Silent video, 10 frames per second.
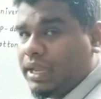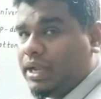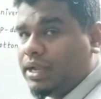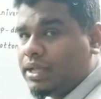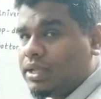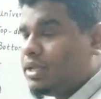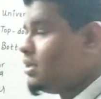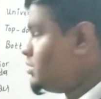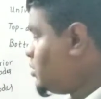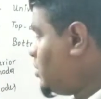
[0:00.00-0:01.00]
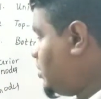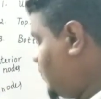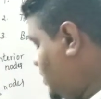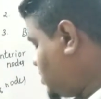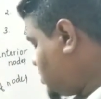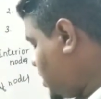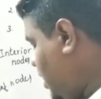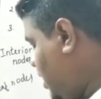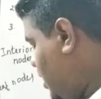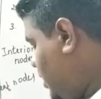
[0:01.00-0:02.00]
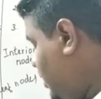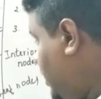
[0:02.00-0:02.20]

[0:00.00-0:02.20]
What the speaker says: yield. So which is a